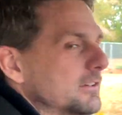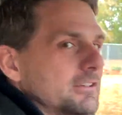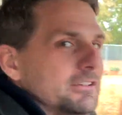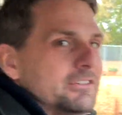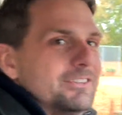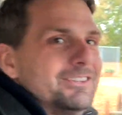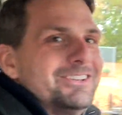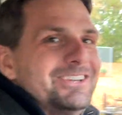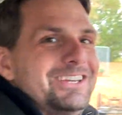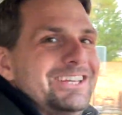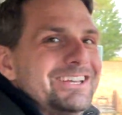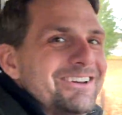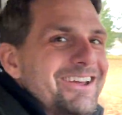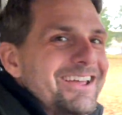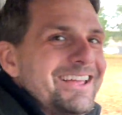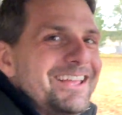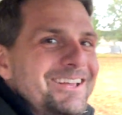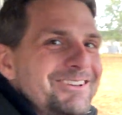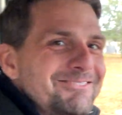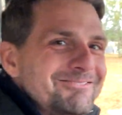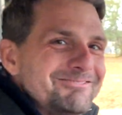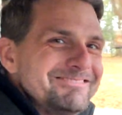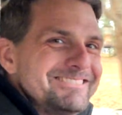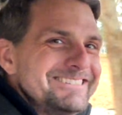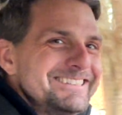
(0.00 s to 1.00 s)
So here I
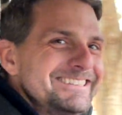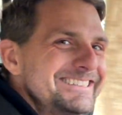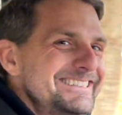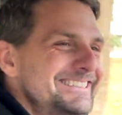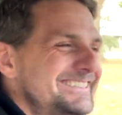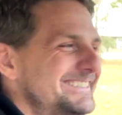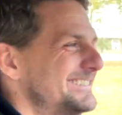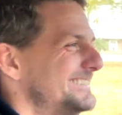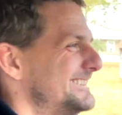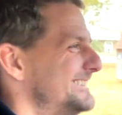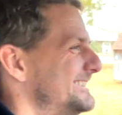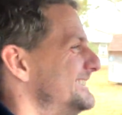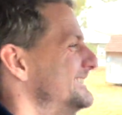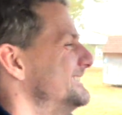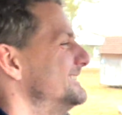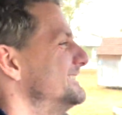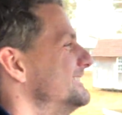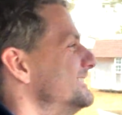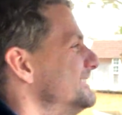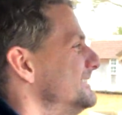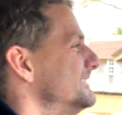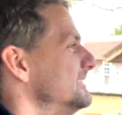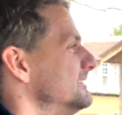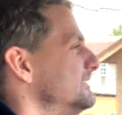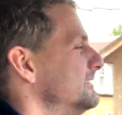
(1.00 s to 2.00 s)
am.
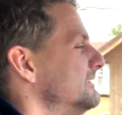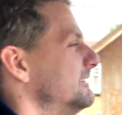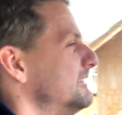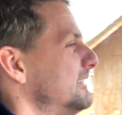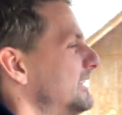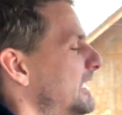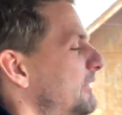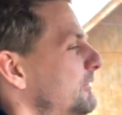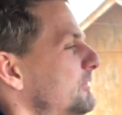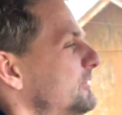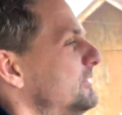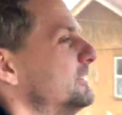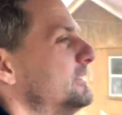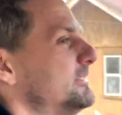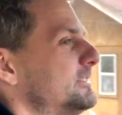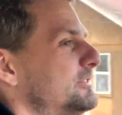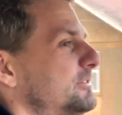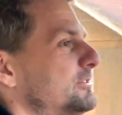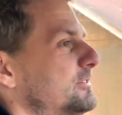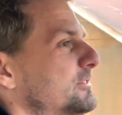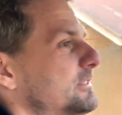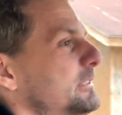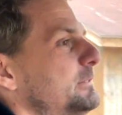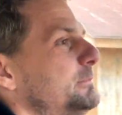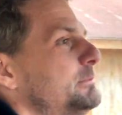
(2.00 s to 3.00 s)
After I
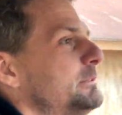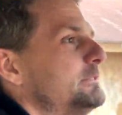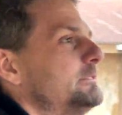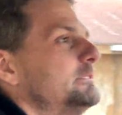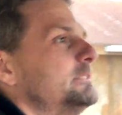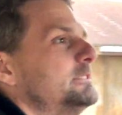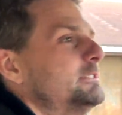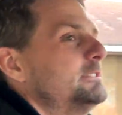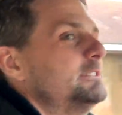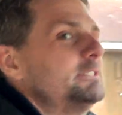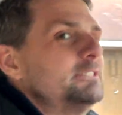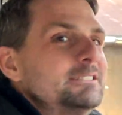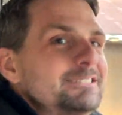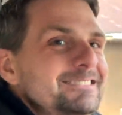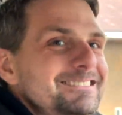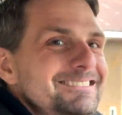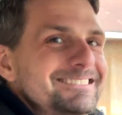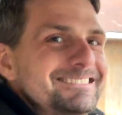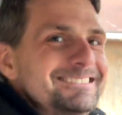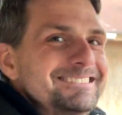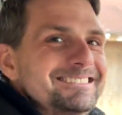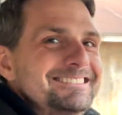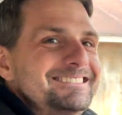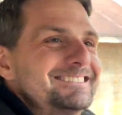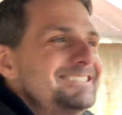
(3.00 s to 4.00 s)
scrape everything. So
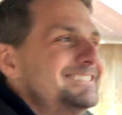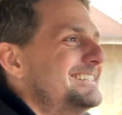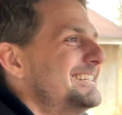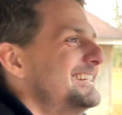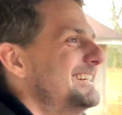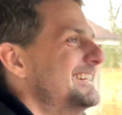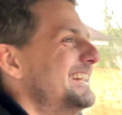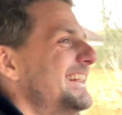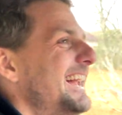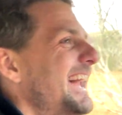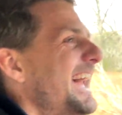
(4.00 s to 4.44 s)
much for that tree.